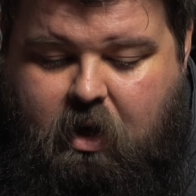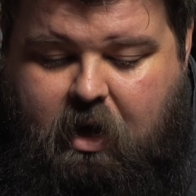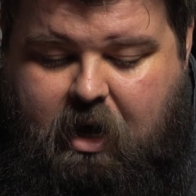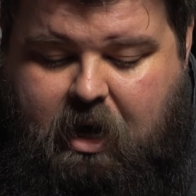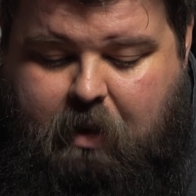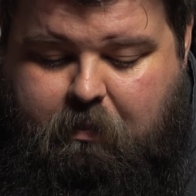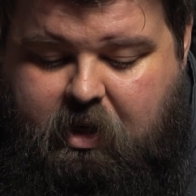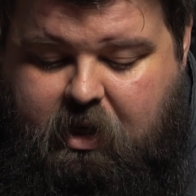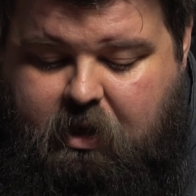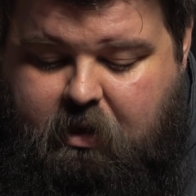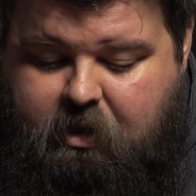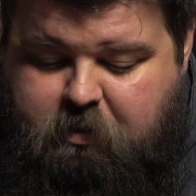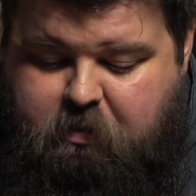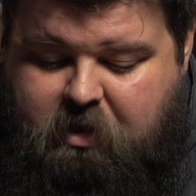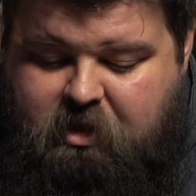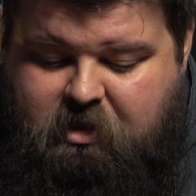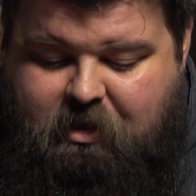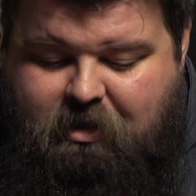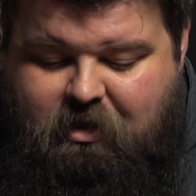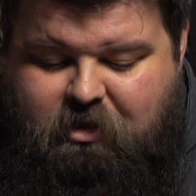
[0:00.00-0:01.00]
happening,
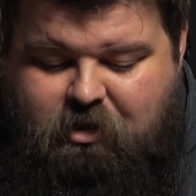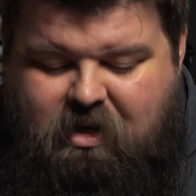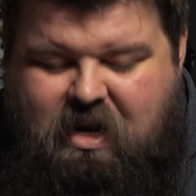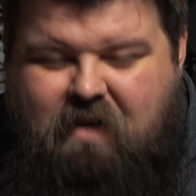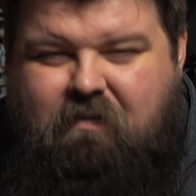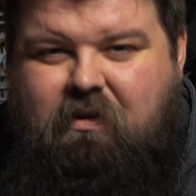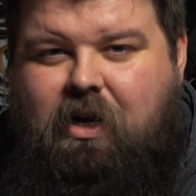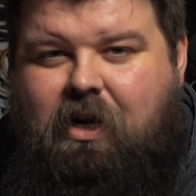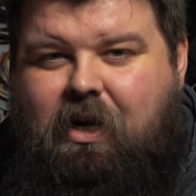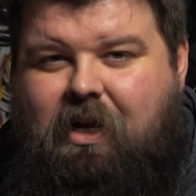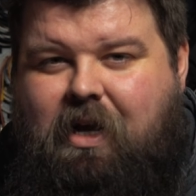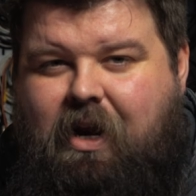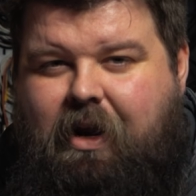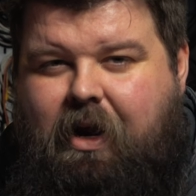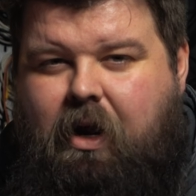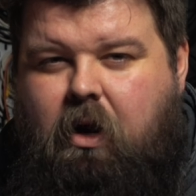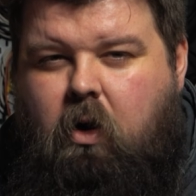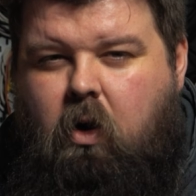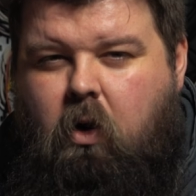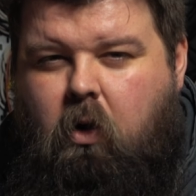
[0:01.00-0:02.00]
especially because you're never going to get
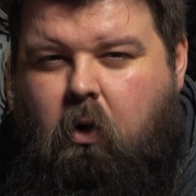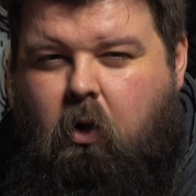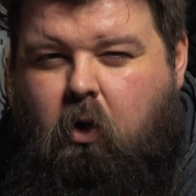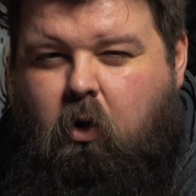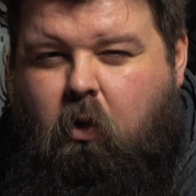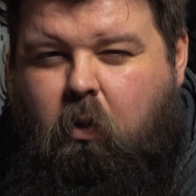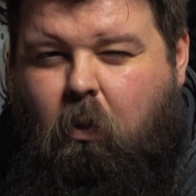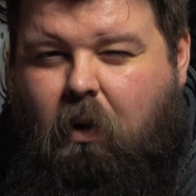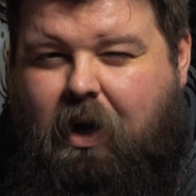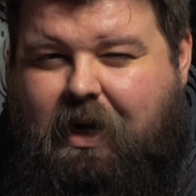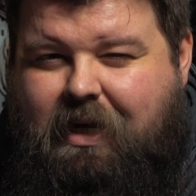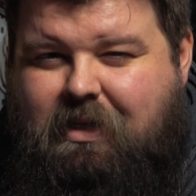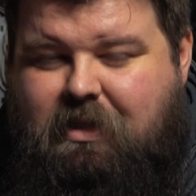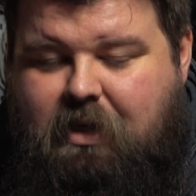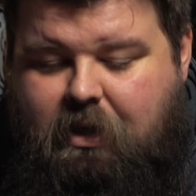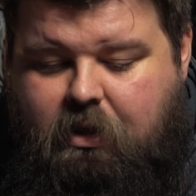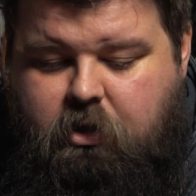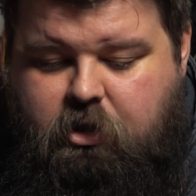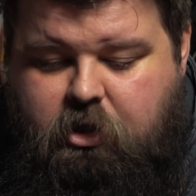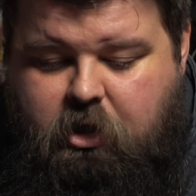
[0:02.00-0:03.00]
it quite
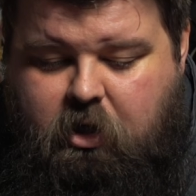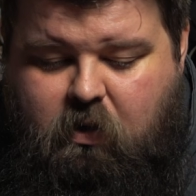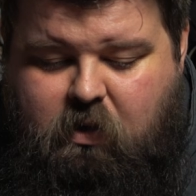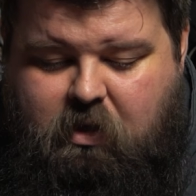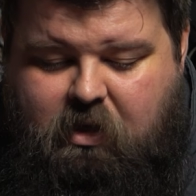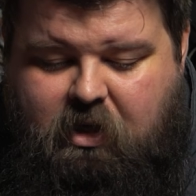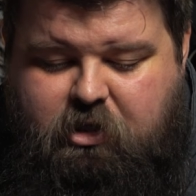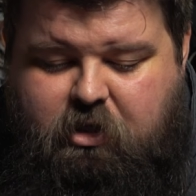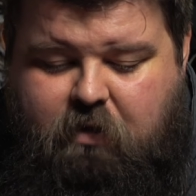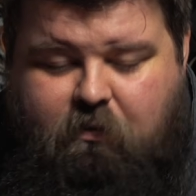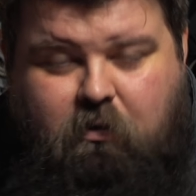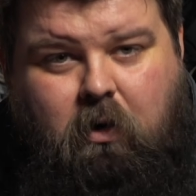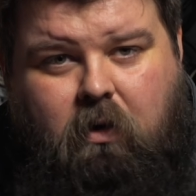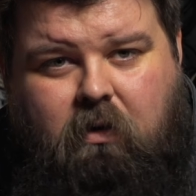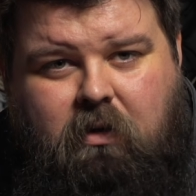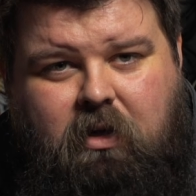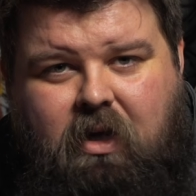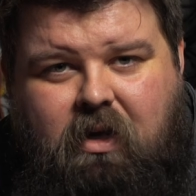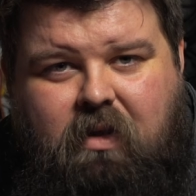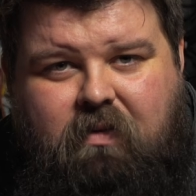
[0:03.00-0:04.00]
in tune unless you've
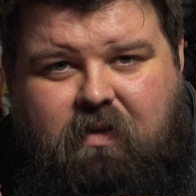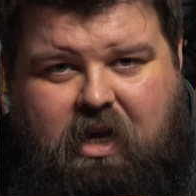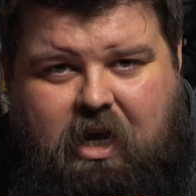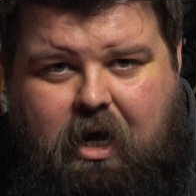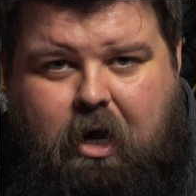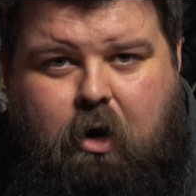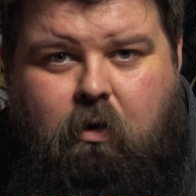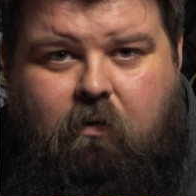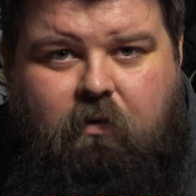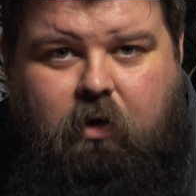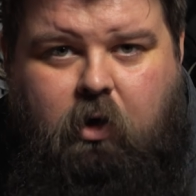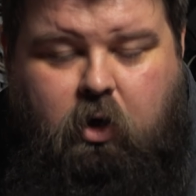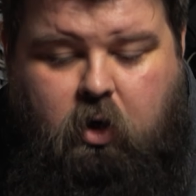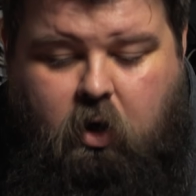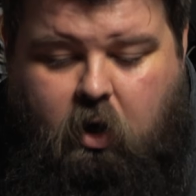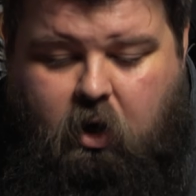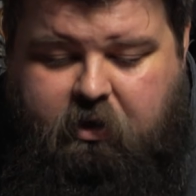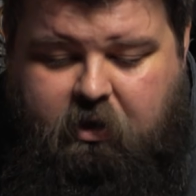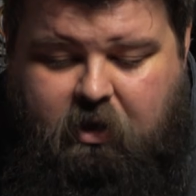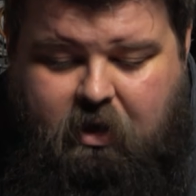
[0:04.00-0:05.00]
got the ear of a
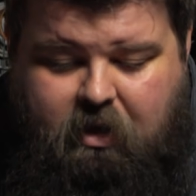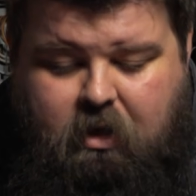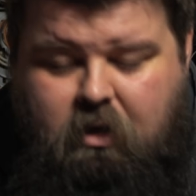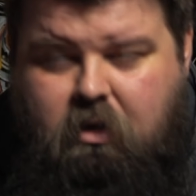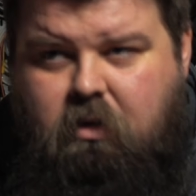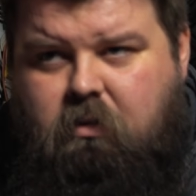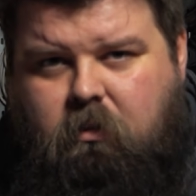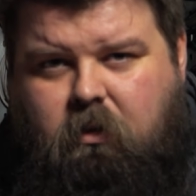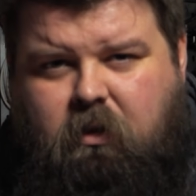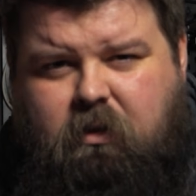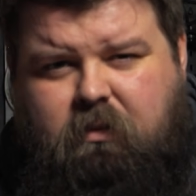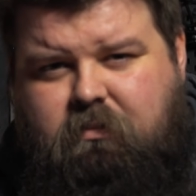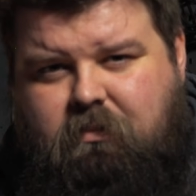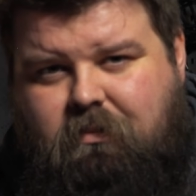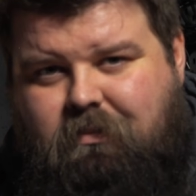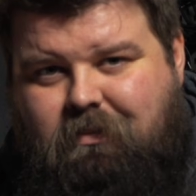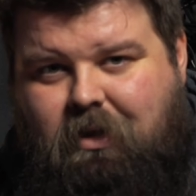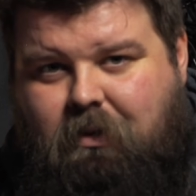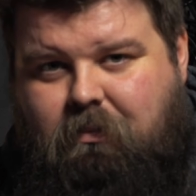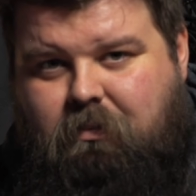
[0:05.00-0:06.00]
god or
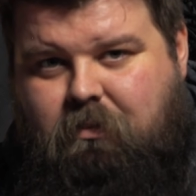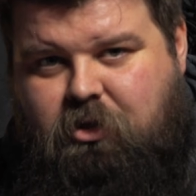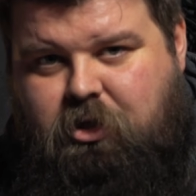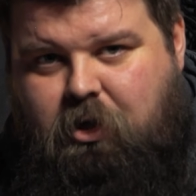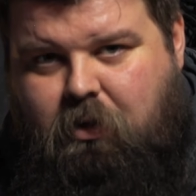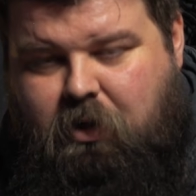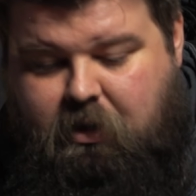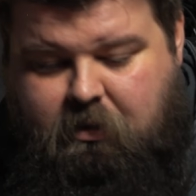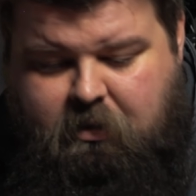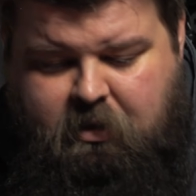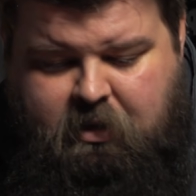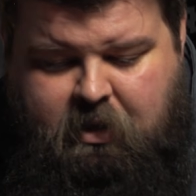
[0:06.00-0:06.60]
a tuner.